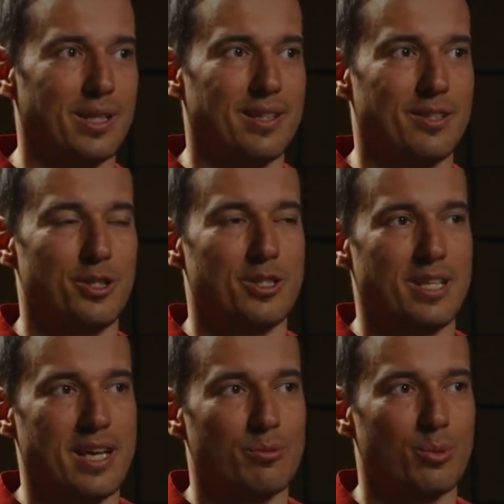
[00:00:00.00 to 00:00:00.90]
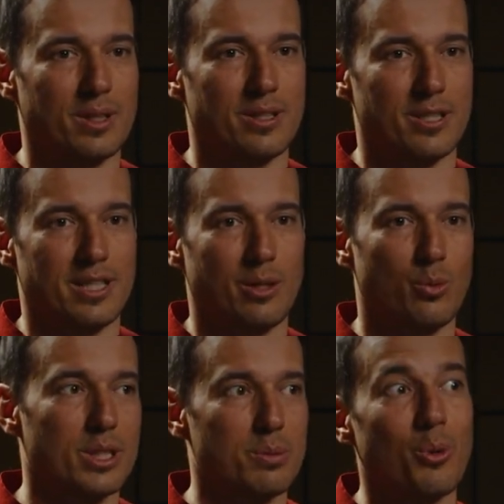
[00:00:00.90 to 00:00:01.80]
and just have to understand
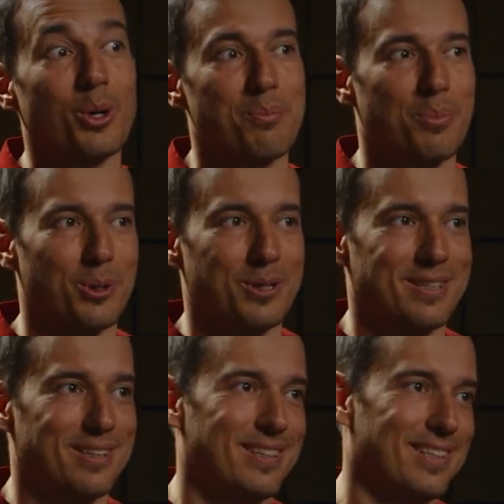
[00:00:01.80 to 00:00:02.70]
what's more important